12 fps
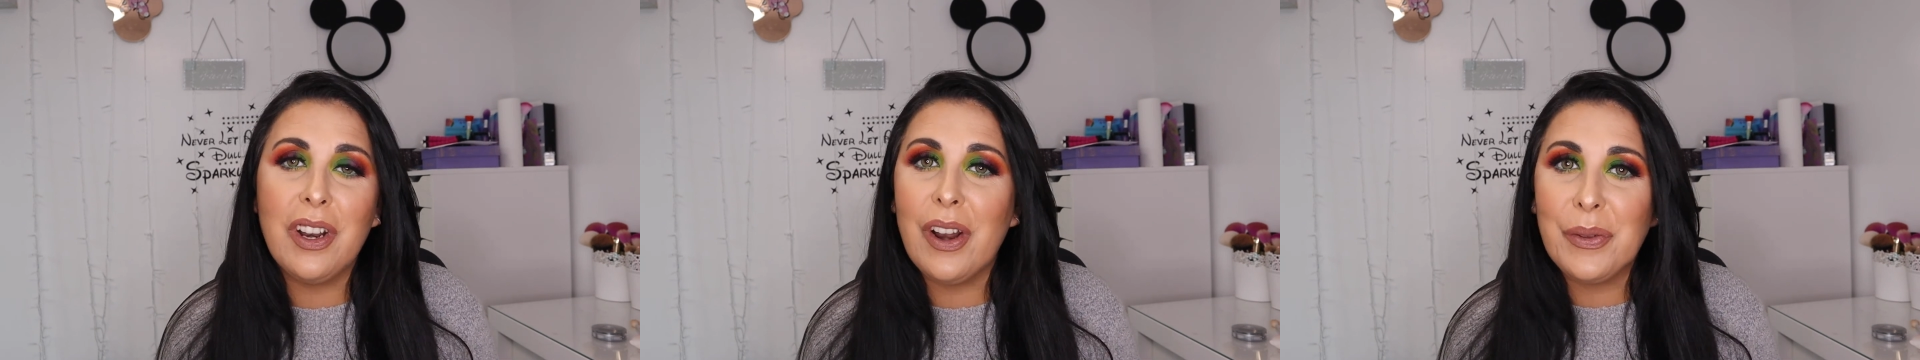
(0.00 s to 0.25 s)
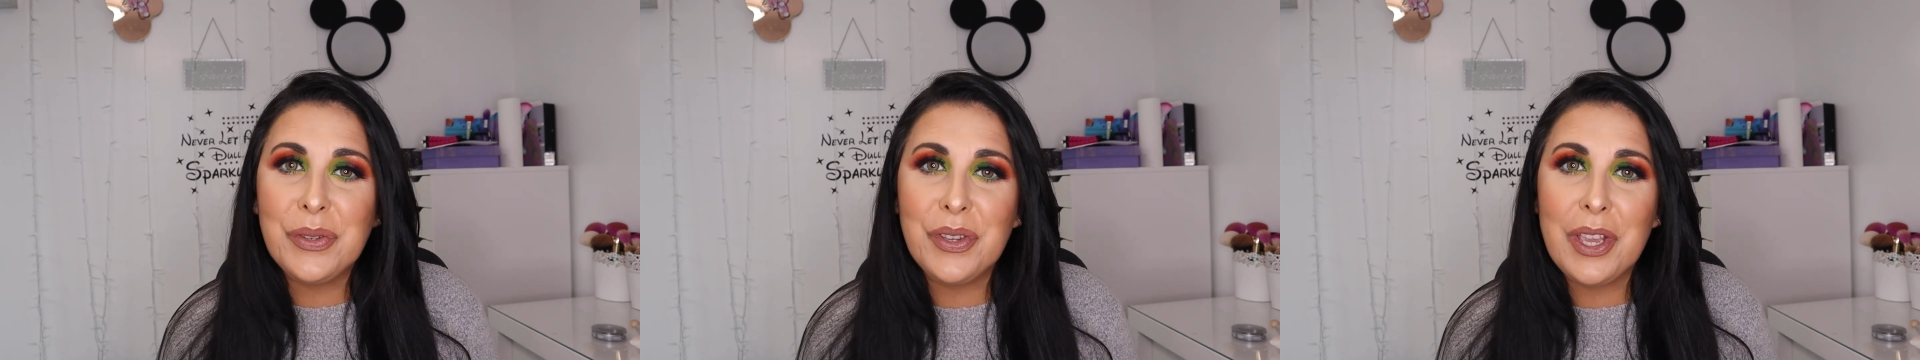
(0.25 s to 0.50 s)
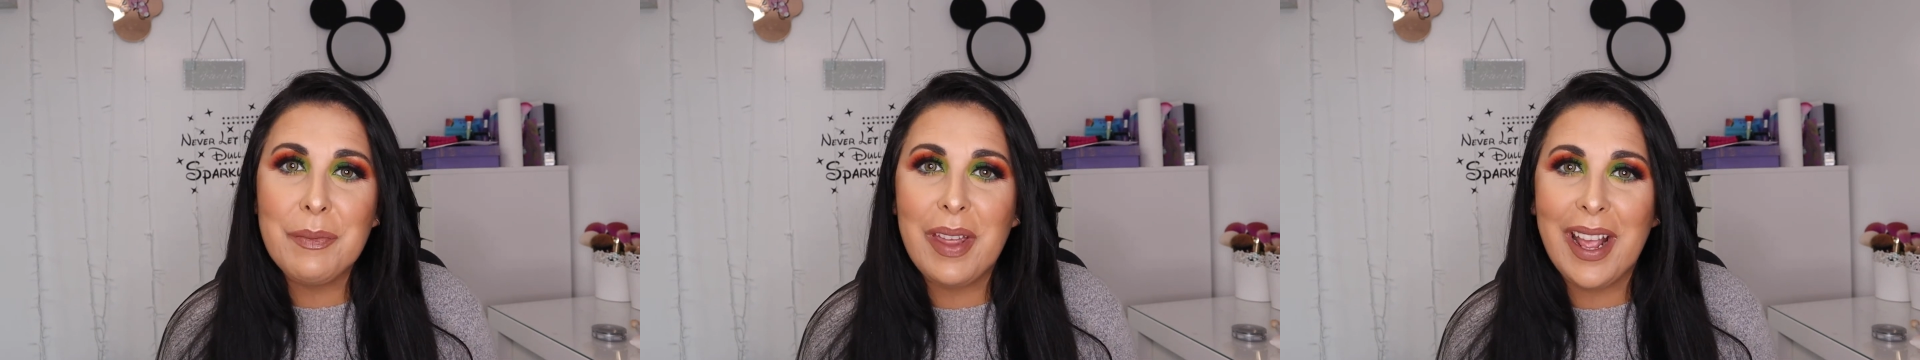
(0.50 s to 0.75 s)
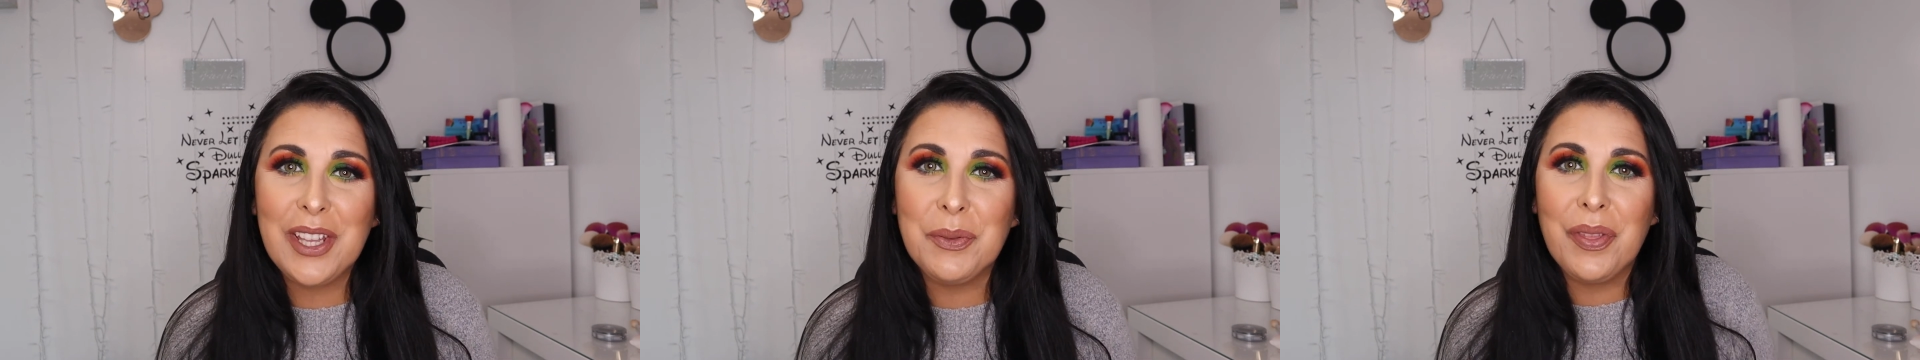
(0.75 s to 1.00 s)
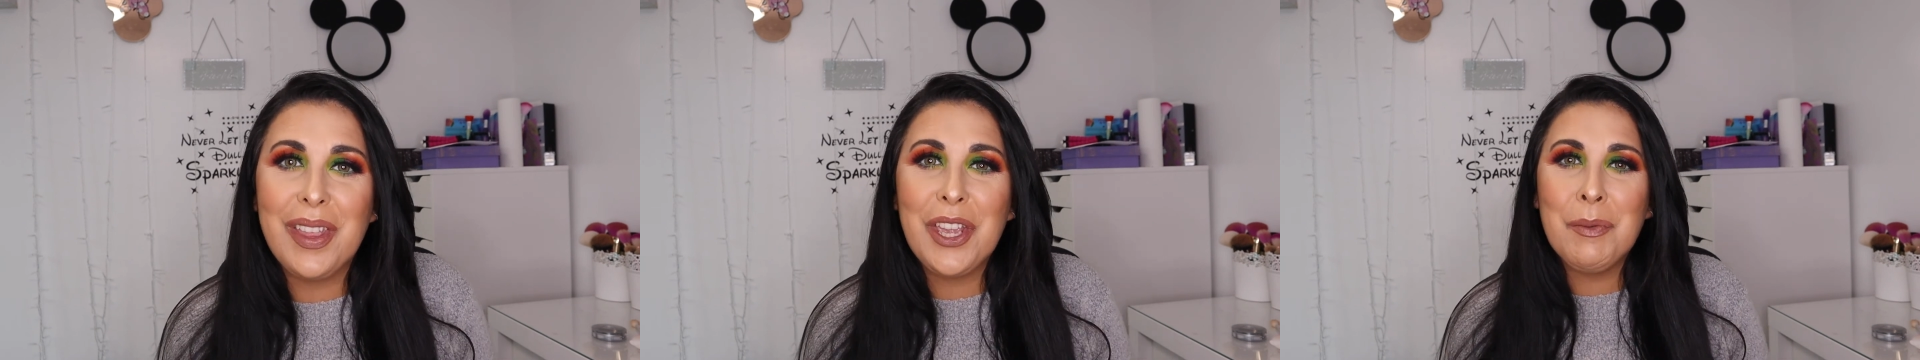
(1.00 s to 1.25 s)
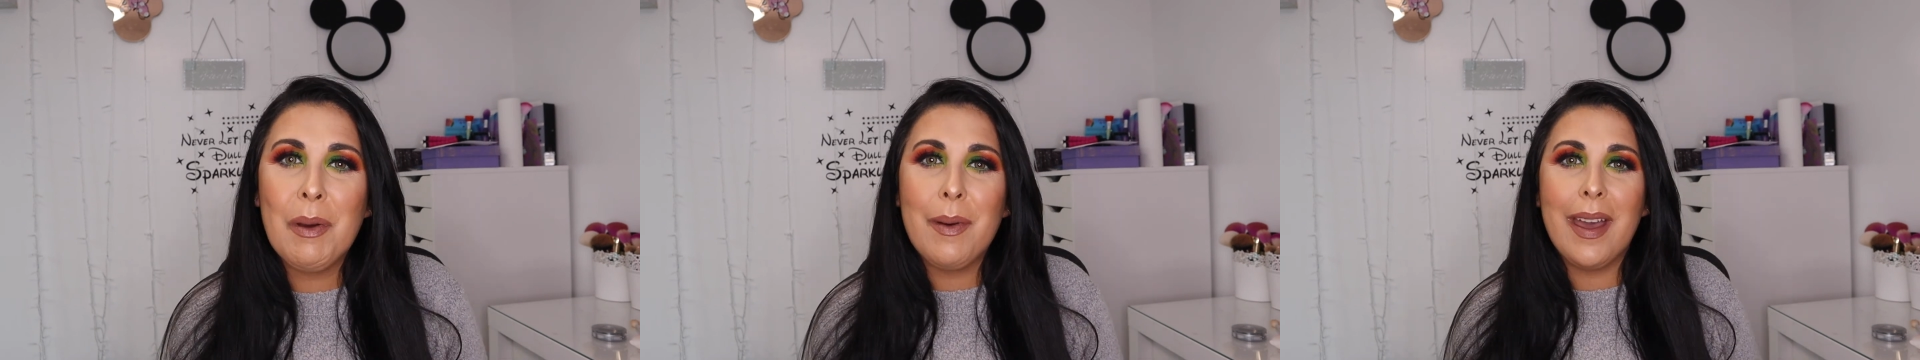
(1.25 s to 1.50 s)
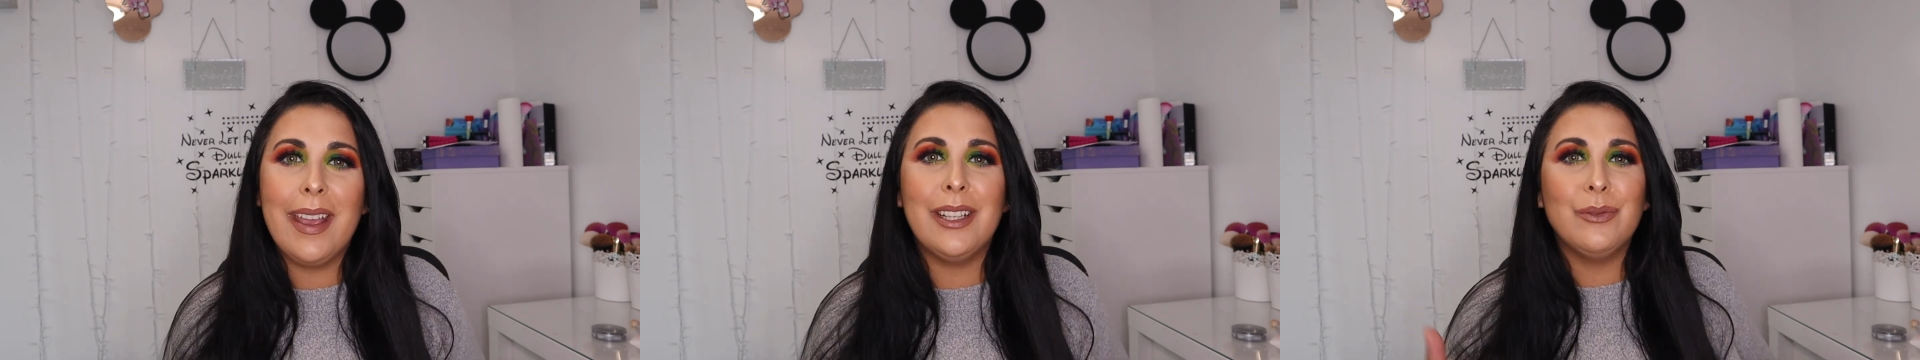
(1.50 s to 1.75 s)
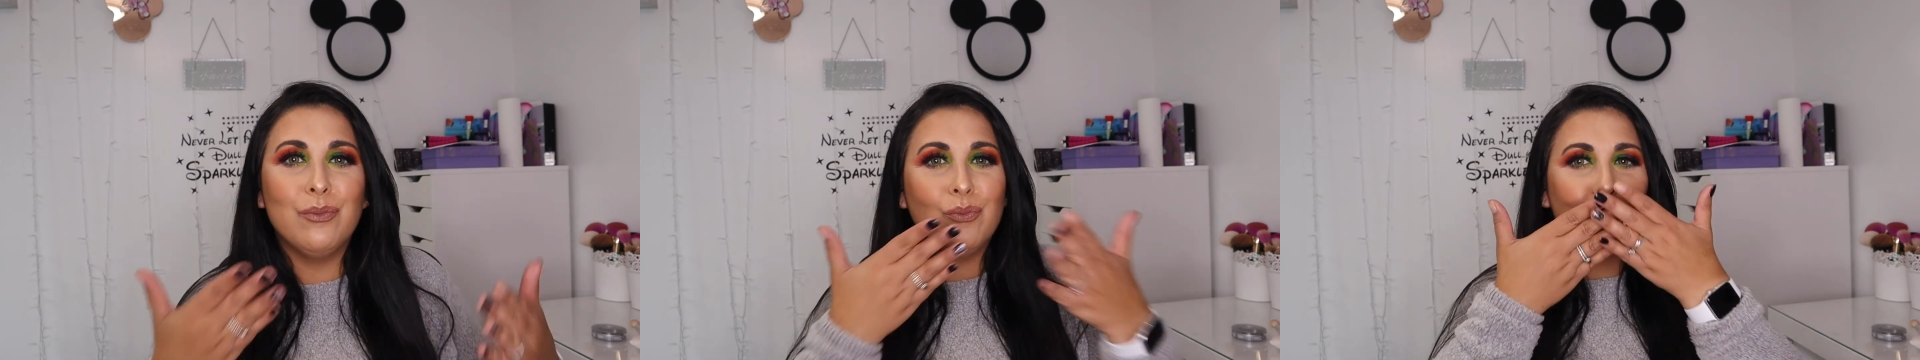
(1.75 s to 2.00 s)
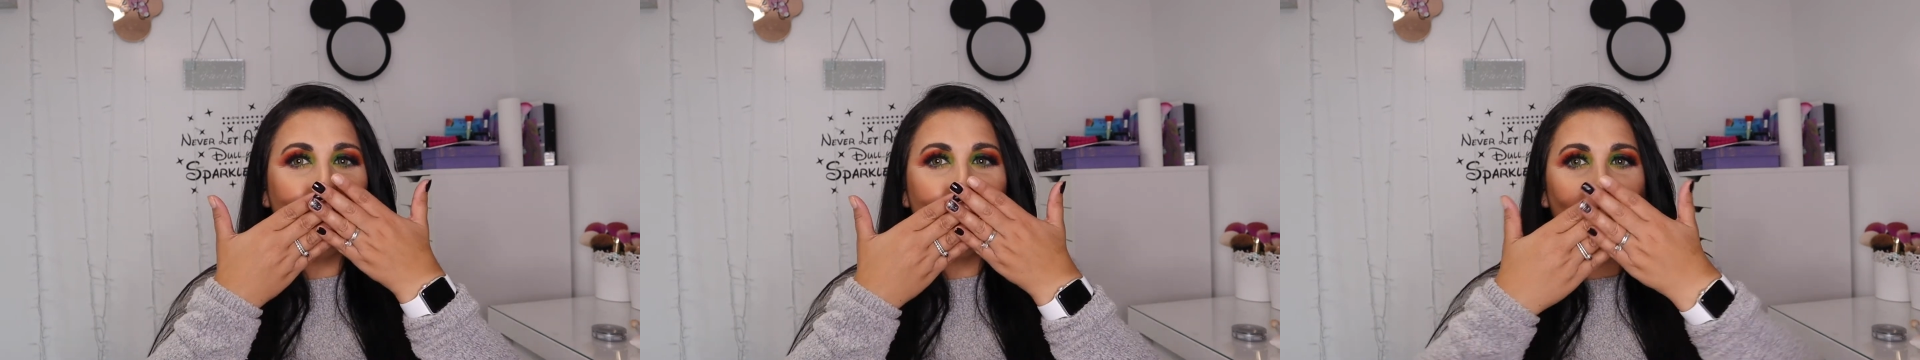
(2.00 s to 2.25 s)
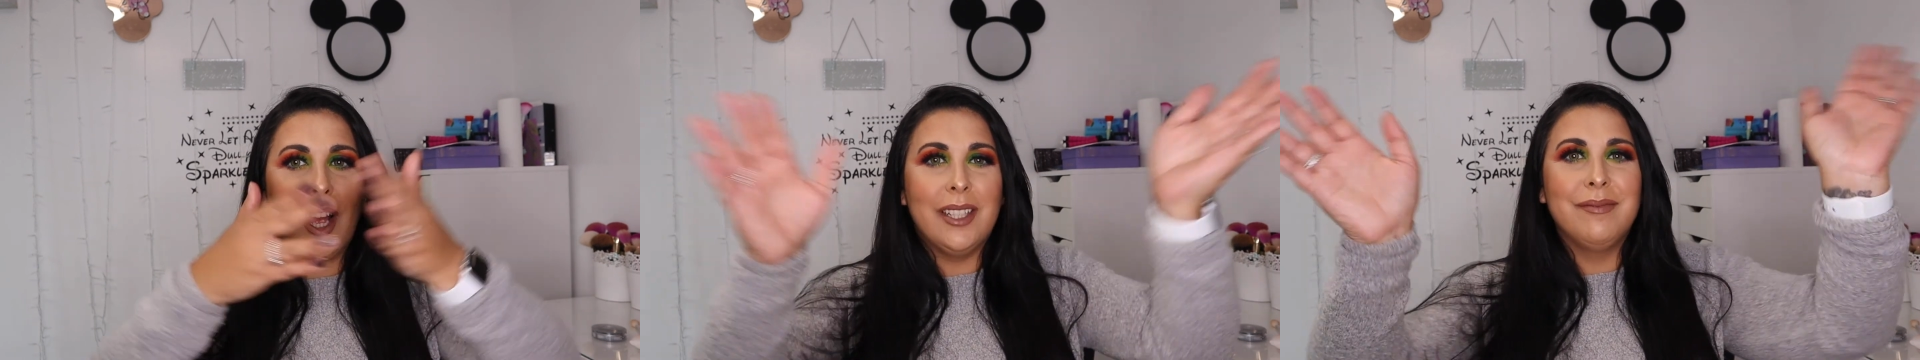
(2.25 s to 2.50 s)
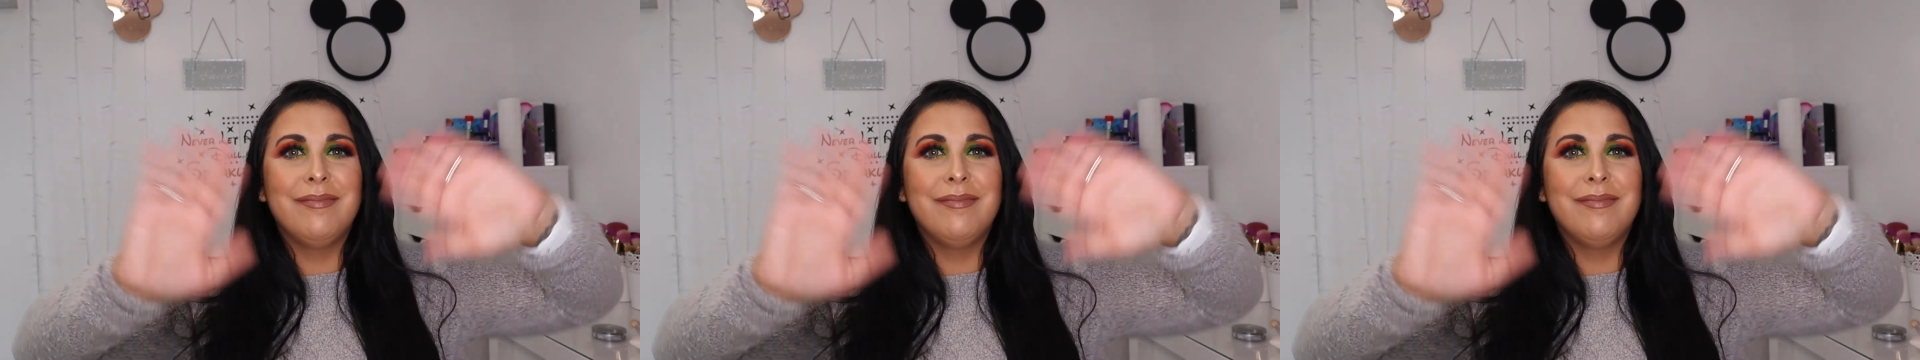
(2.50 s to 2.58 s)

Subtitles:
and I'll see you in my next one. Thank you, bye bye. Mwah.